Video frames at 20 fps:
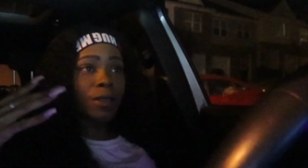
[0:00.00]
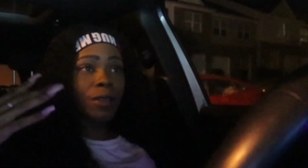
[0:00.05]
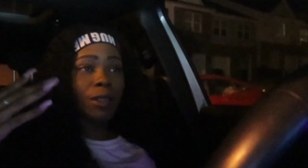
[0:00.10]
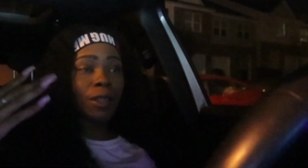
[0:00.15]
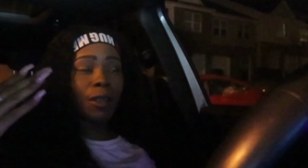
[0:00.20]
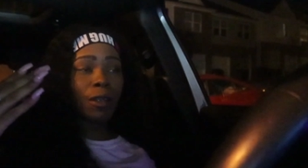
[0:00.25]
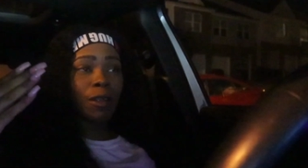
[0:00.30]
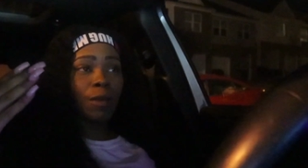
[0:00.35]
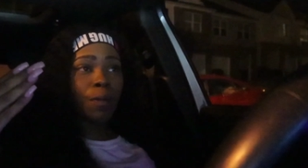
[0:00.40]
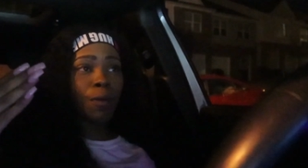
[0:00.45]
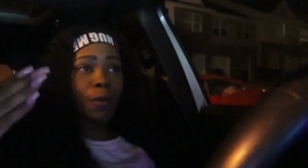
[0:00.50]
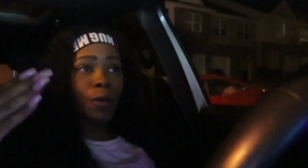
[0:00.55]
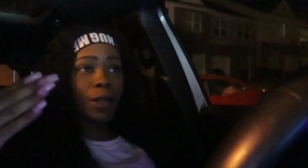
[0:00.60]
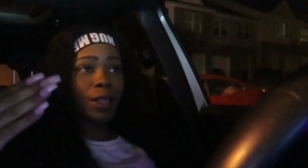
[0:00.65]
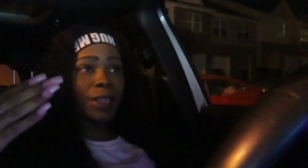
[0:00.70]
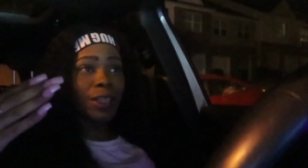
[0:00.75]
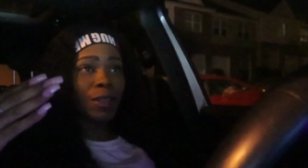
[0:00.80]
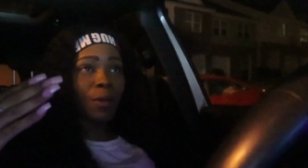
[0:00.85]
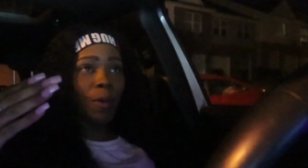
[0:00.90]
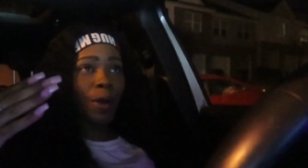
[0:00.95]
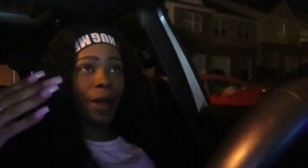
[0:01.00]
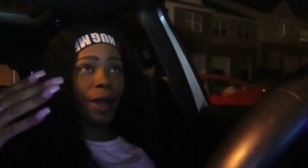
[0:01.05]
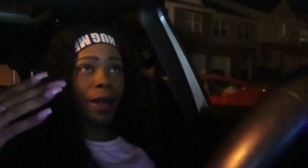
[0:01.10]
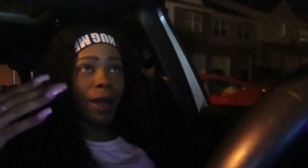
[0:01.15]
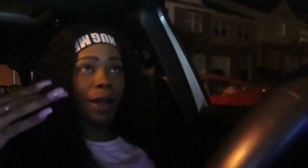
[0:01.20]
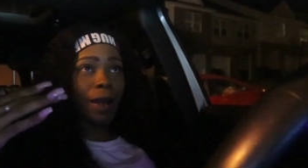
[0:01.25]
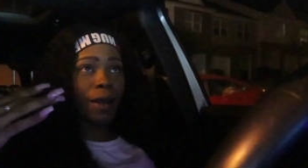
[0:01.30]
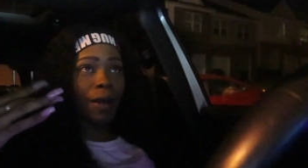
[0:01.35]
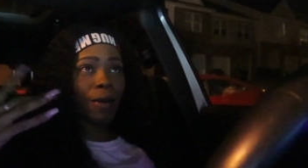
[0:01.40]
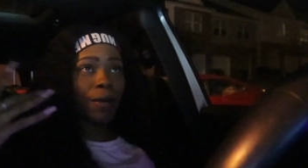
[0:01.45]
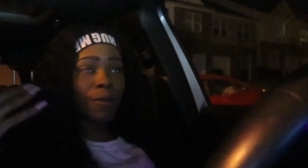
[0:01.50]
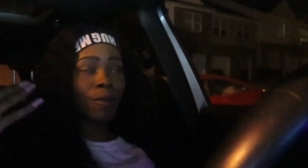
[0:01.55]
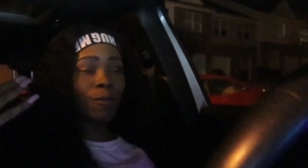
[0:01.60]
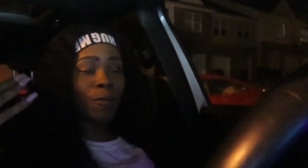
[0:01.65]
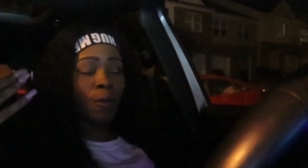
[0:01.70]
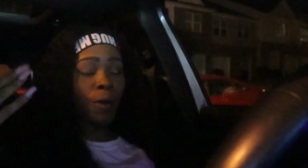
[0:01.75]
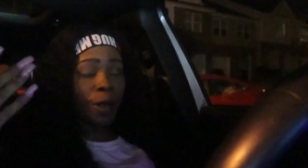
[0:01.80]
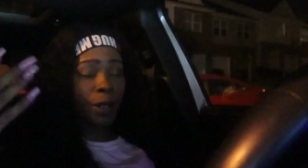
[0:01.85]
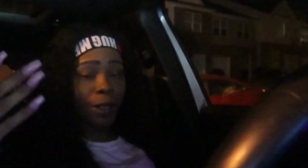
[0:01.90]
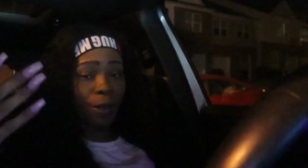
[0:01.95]
to the point to where
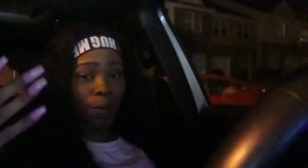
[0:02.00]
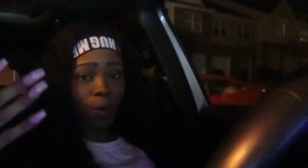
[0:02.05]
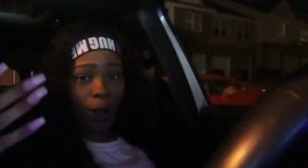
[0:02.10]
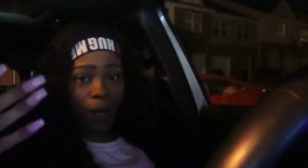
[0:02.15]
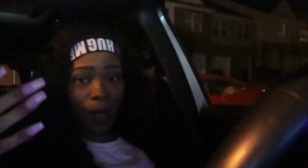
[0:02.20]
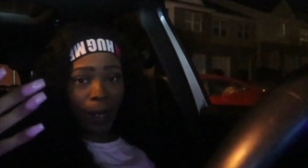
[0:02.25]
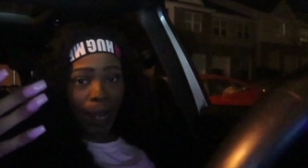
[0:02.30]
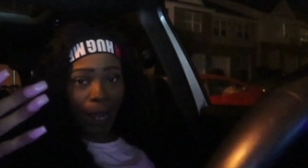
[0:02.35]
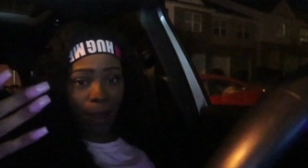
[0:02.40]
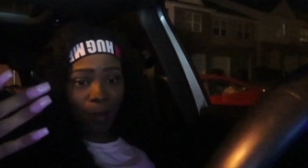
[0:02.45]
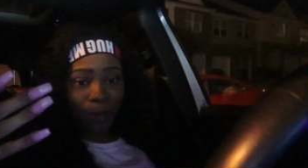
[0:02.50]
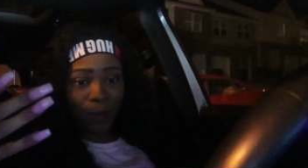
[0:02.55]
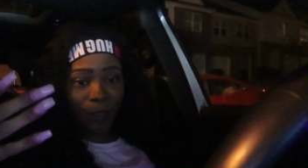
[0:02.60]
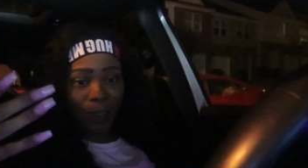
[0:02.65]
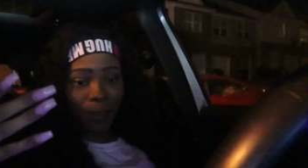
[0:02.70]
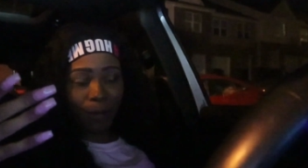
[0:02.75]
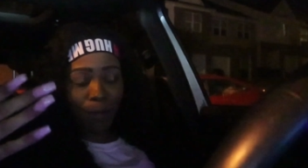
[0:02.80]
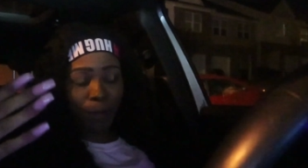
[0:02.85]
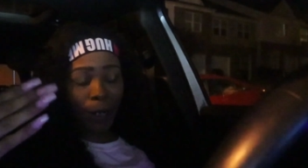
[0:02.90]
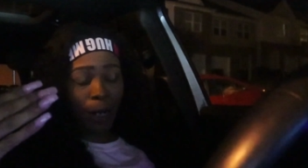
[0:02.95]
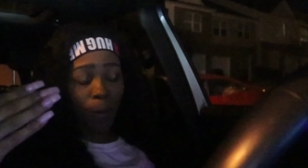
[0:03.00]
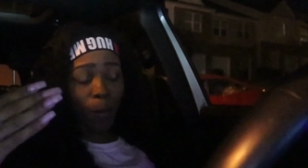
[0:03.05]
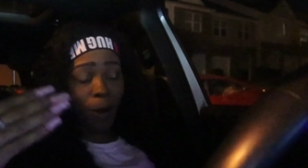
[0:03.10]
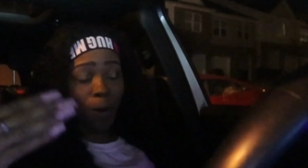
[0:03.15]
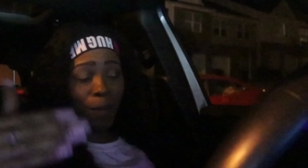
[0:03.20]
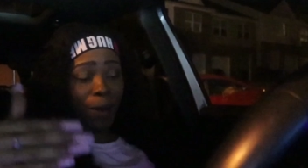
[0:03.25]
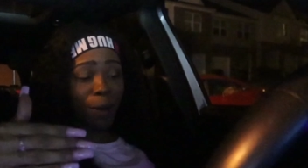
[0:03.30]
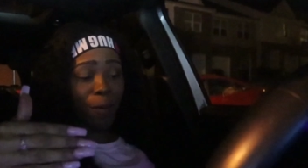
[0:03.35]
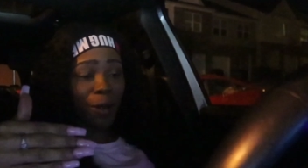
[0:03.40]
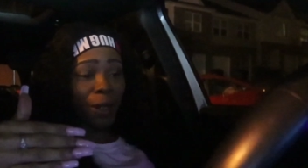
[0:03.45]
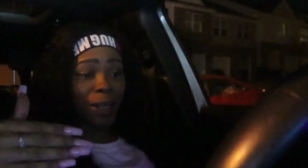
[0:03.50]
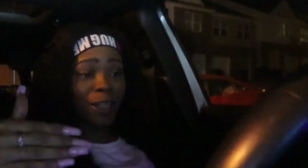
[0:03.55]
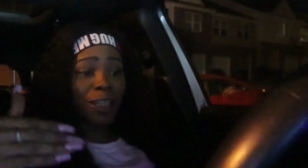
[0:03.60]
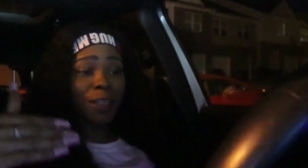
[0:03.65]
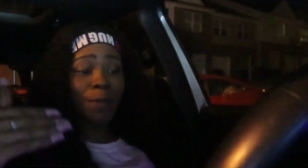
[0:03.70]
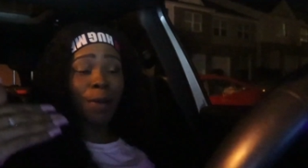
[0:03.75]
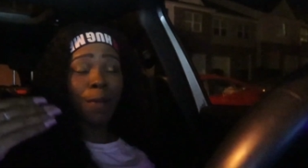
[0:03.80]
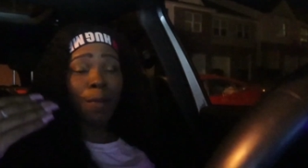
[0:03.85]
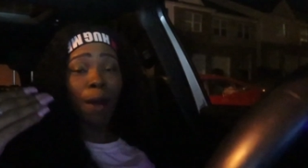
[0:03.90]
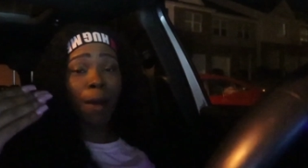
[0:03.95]
we're in a warehouse, but I want my warehouse
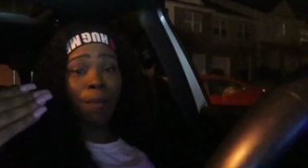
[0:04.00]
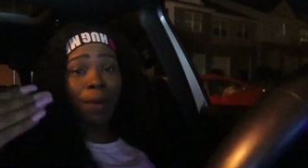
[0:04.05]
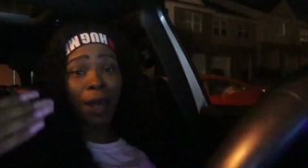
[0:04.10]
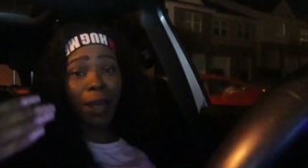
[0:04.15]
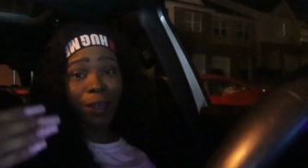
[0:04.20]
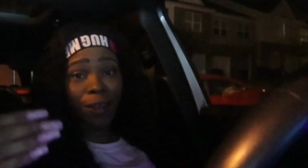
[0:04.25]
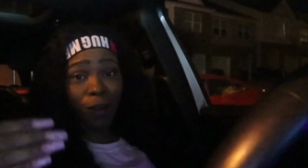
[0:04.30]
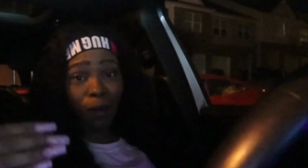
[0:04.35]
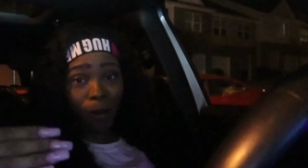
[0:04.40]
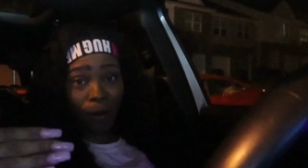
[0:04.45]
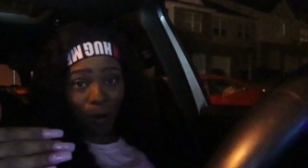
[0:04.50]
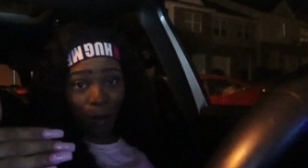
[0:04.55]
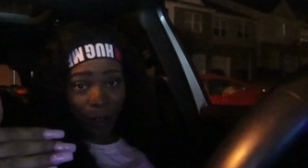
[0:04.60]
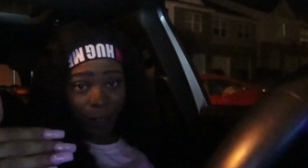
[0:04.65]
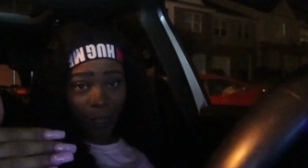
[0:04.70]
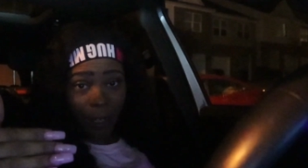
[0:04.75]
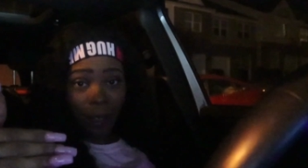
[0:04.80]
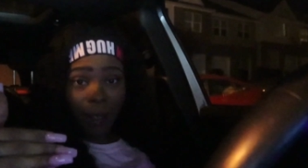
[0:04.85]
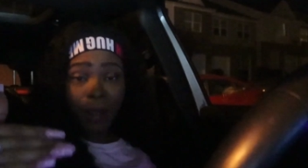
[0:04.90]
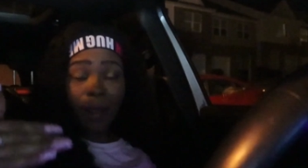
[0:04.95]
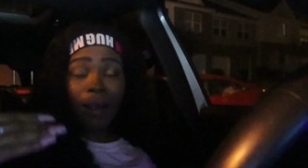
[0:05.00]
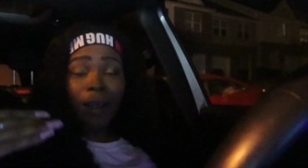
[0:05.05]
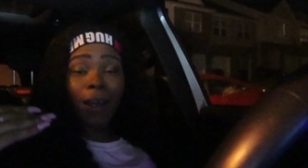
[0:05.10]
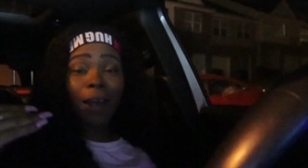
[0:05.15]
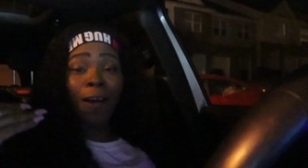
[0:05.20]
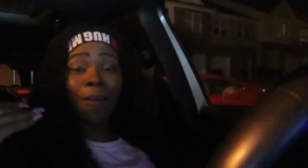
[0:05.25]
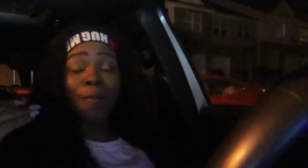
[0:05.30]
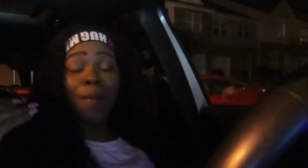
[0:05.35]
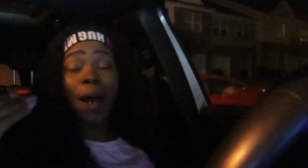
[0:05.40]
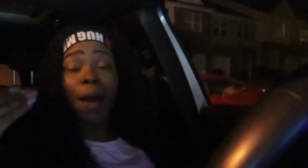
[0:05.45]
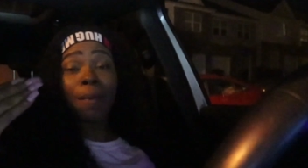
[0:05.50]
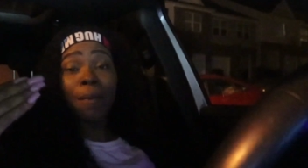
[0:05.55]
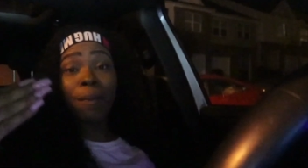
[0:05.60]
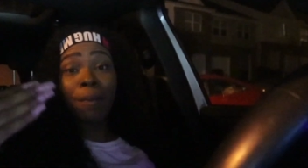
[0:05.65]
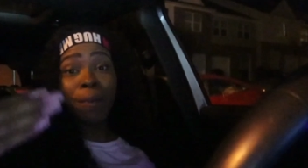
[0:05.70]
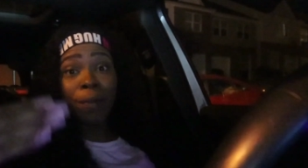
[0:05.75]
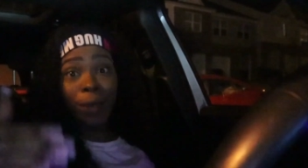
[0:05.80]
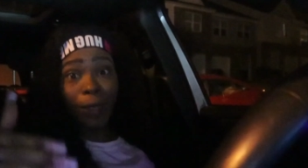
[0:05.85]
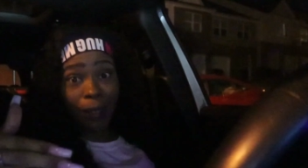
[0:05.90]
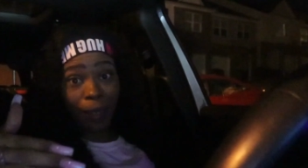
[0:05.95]
to be my backyard of my
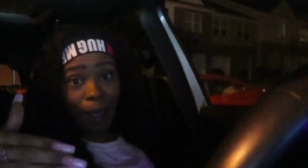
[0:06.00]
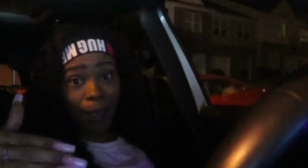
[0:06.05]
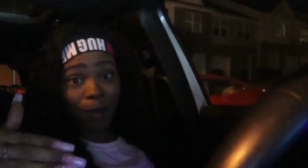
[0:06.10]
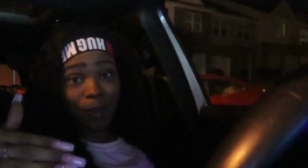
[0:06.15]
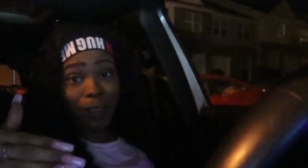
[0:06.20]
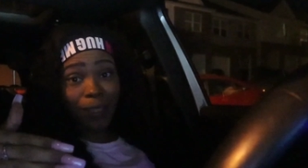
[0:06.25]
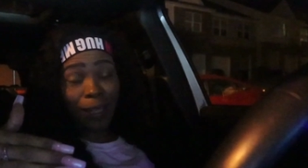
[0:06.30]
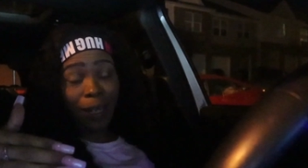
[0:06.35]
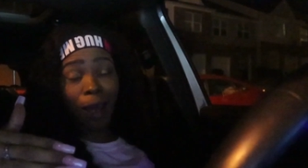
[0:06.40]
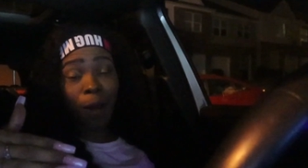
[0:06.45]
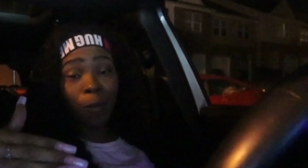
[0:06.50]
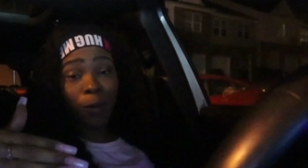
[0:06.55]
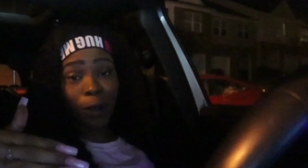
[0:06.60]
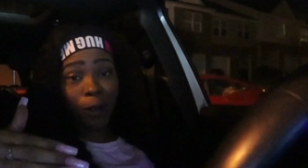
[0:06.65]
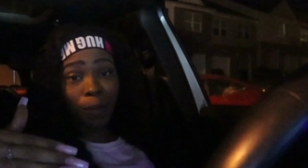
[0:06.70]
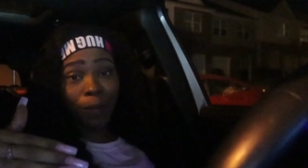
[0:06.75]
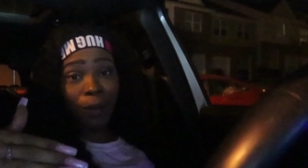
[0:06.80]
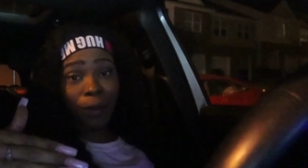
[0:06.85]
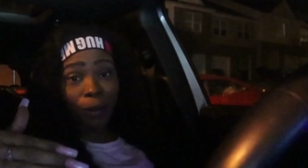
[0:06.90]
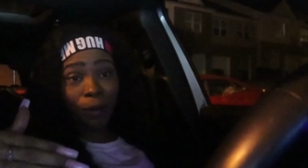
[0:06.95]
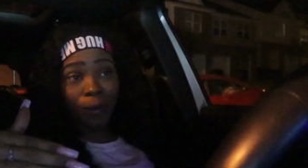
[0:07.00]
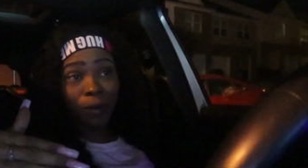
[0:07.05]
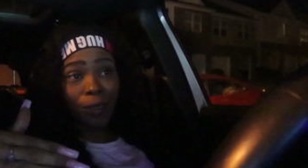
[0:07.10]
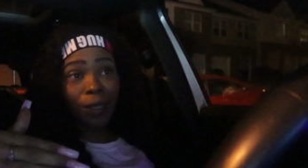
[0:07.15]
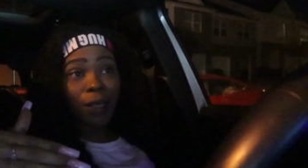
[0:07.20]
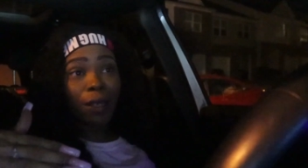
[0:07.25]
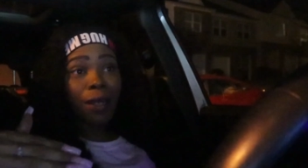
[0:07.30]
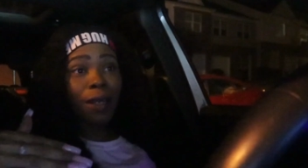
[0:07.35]
big house that I want to build.